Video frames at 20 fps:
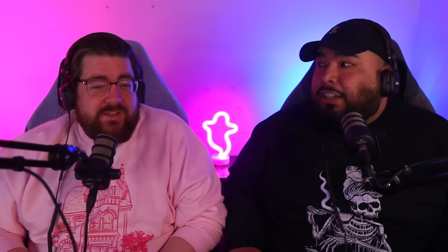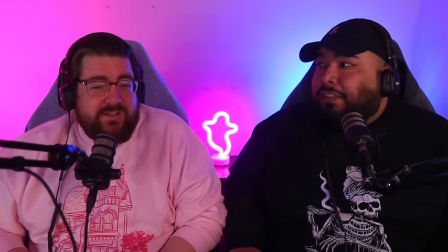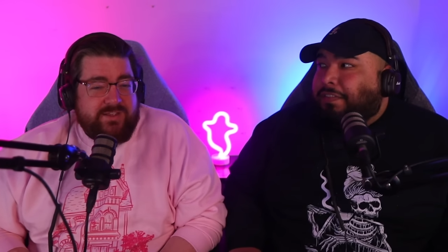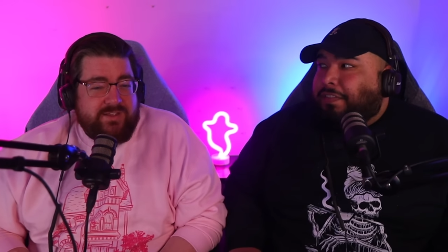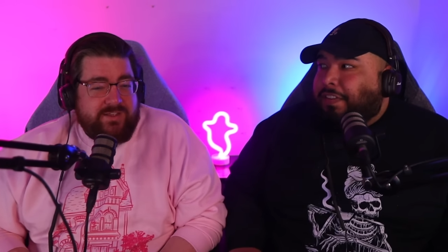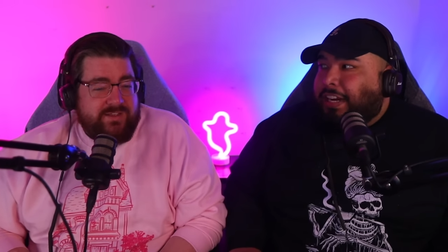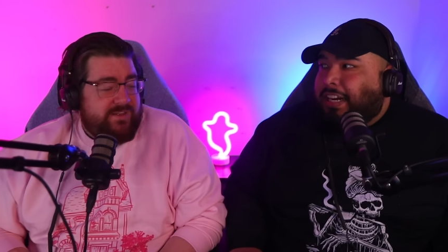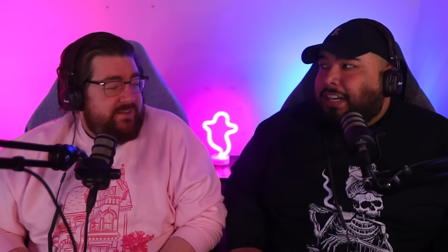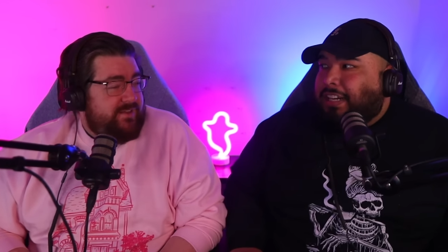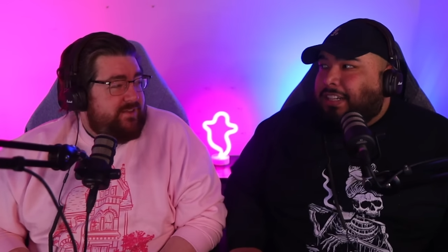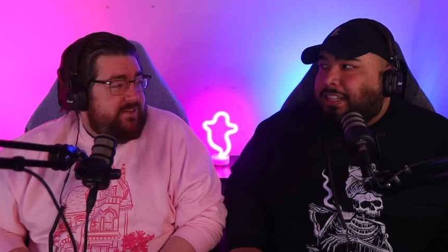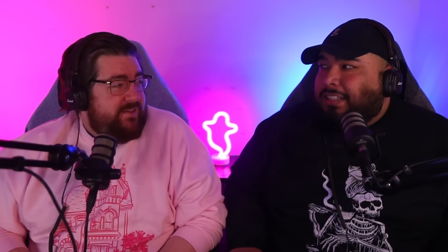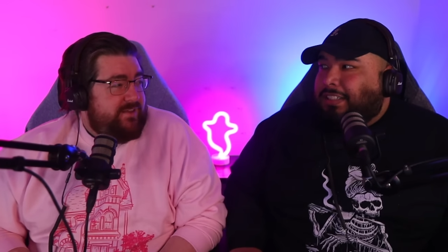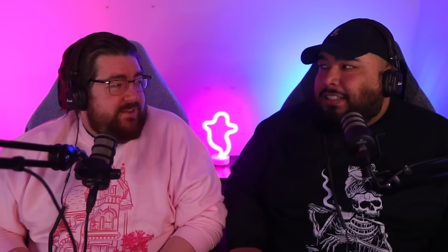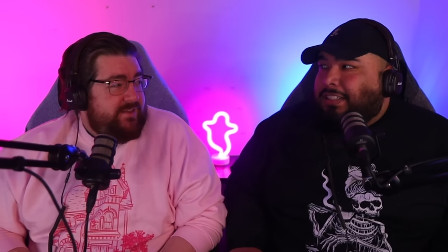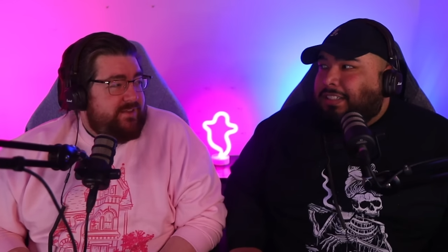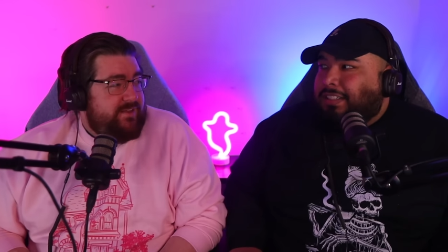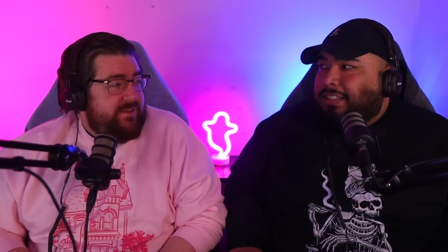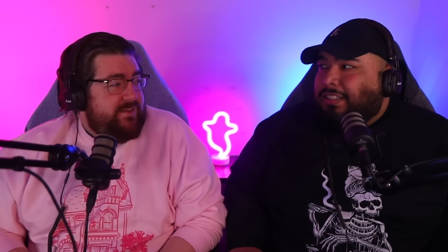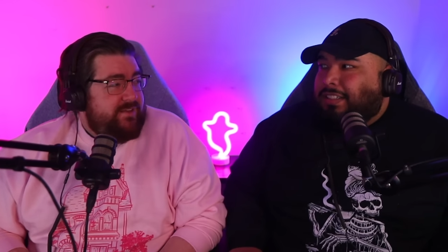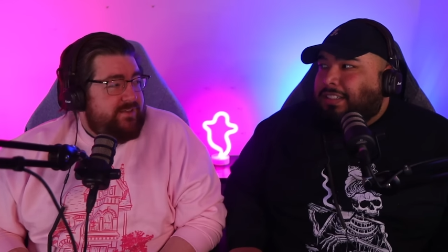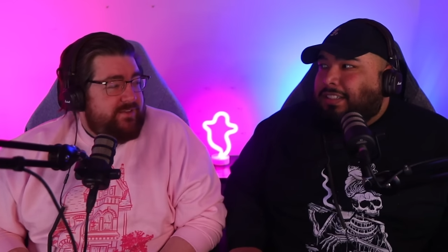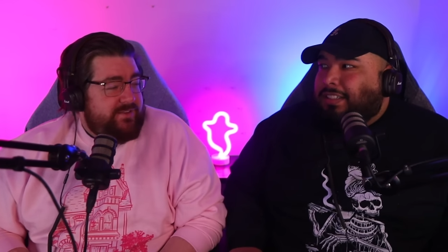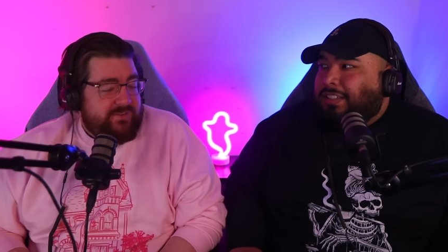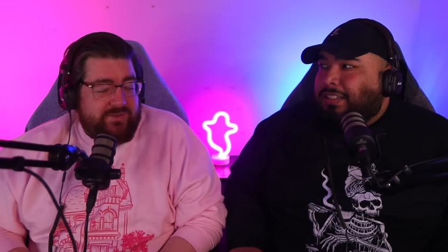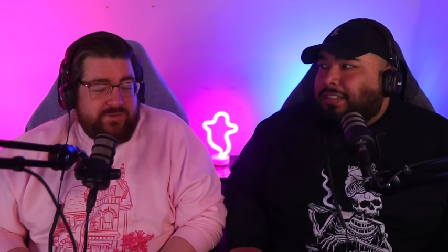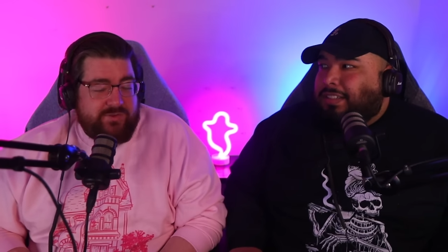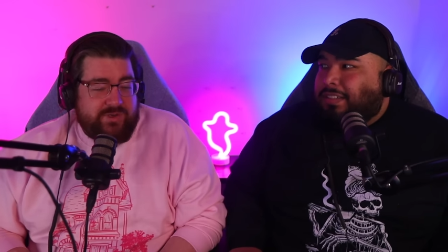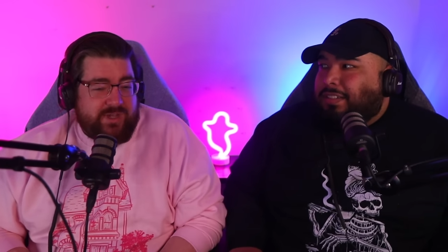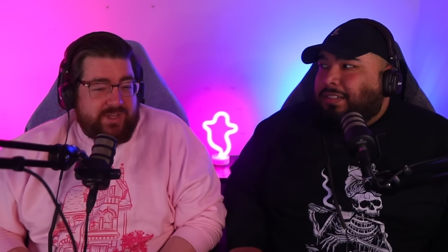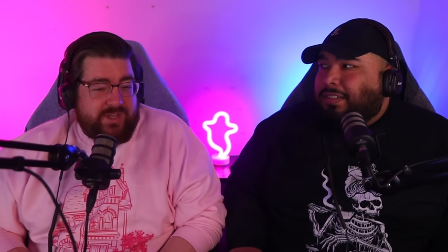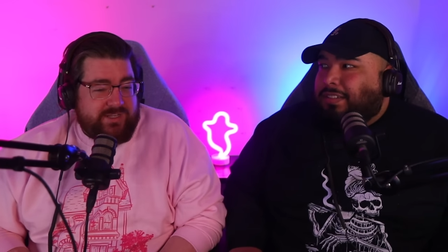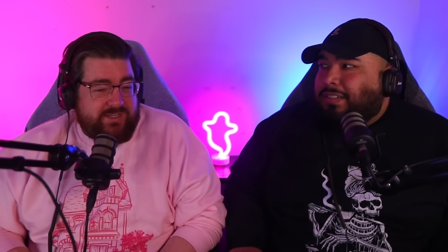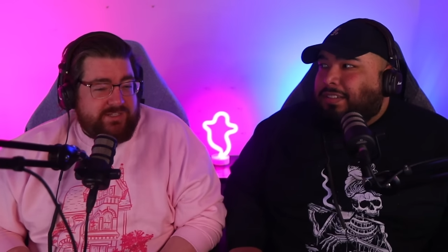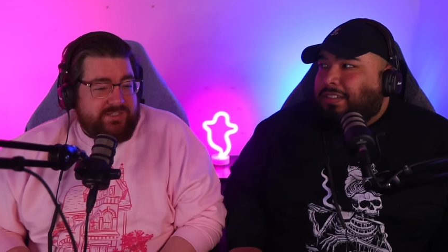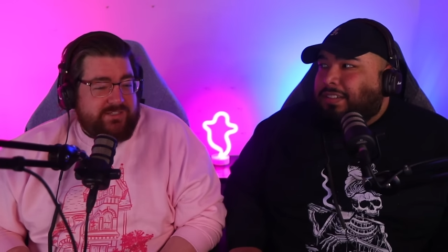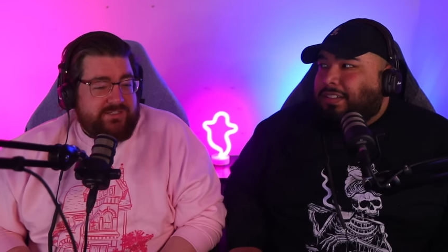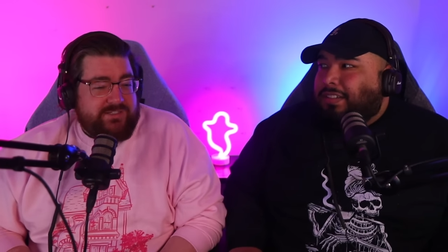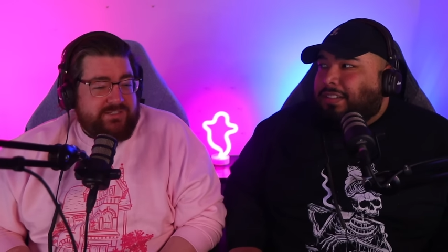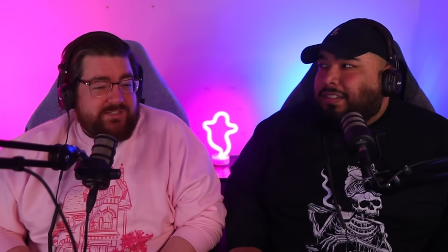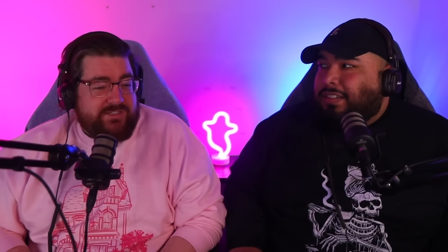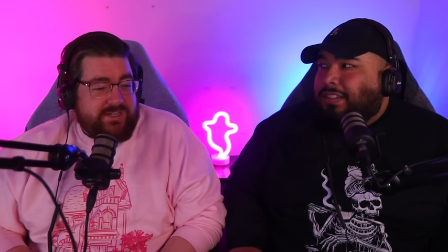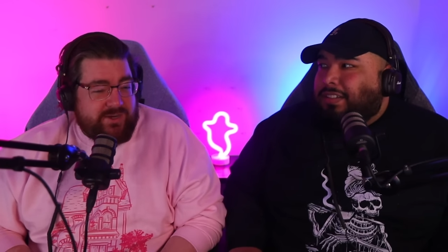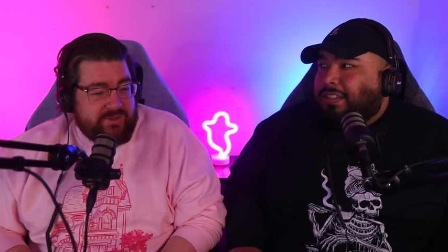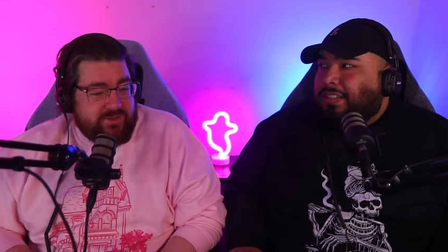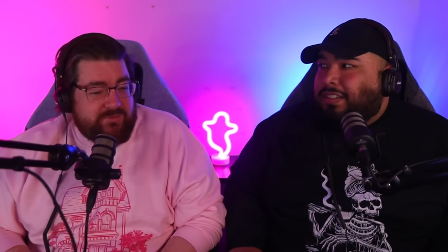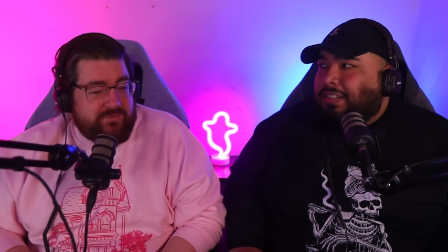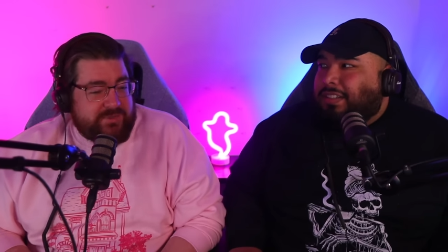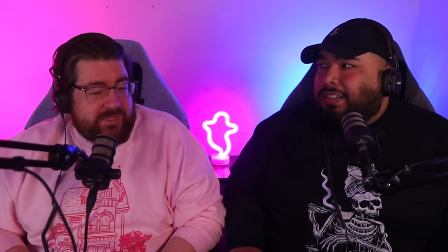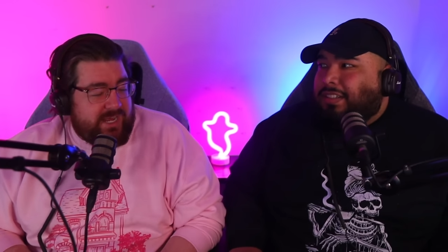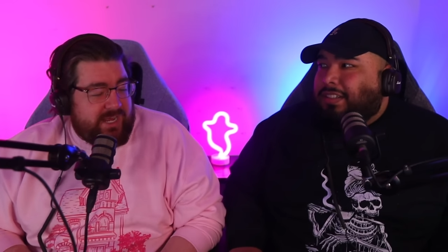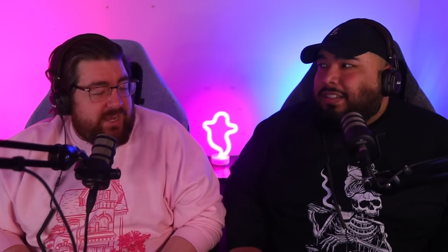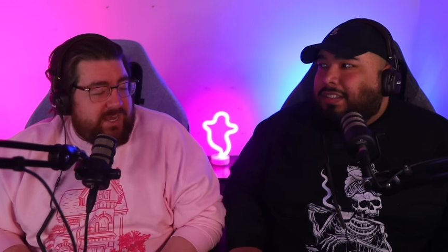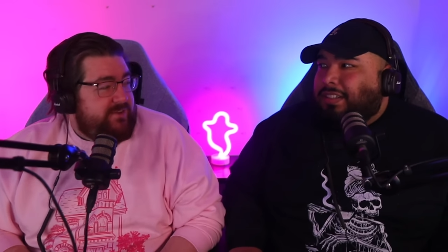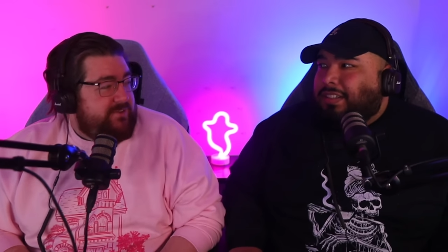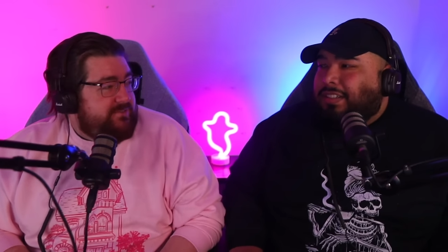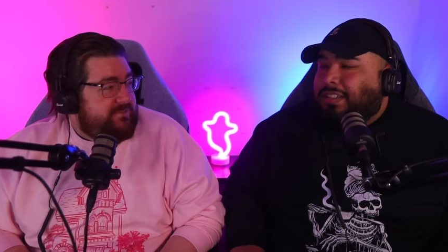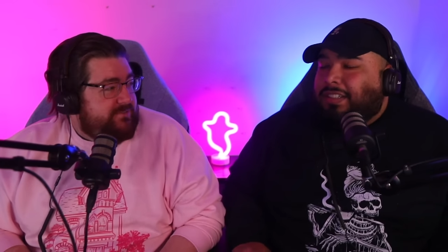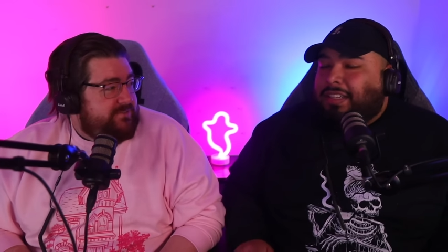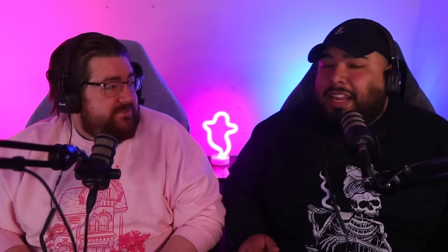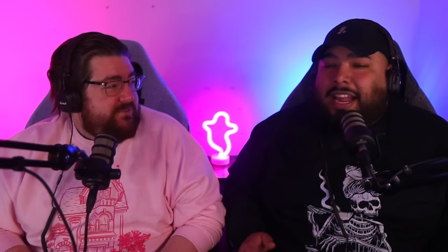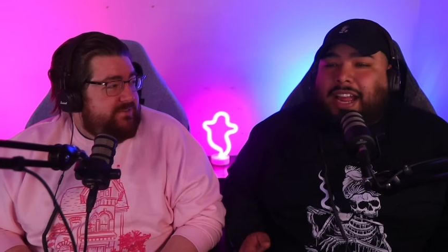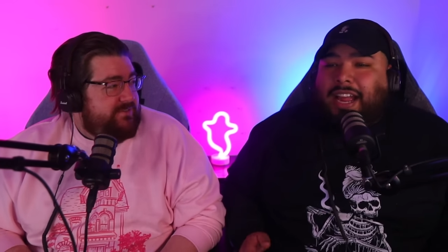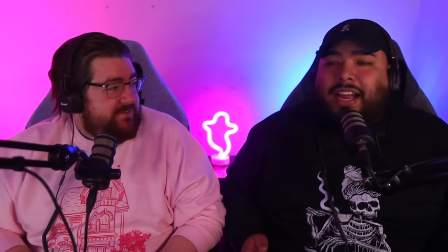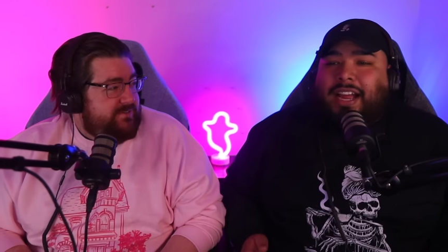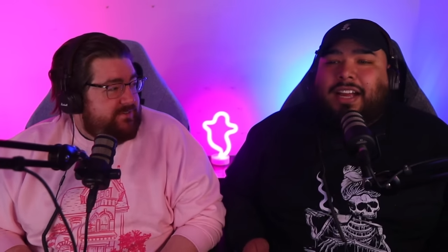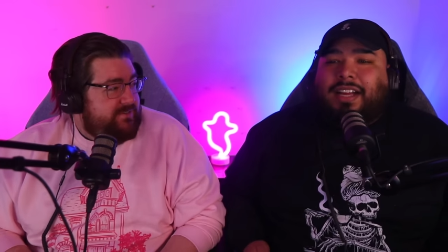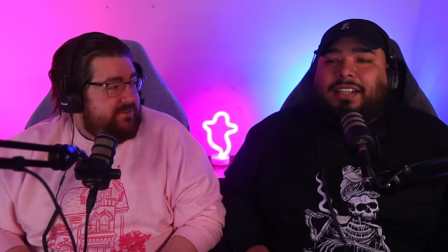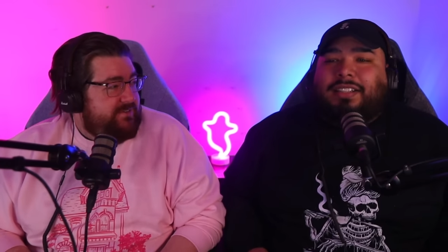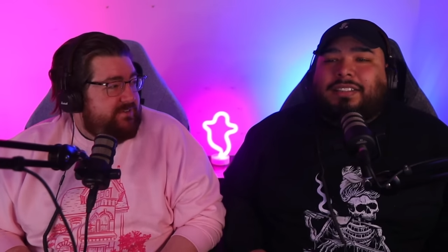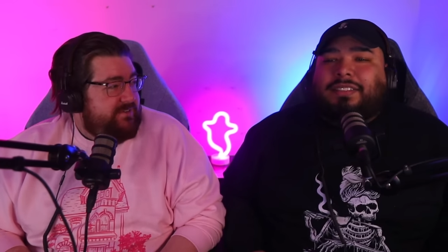Speaker 1: fear. You gotta stare them down. Yeah.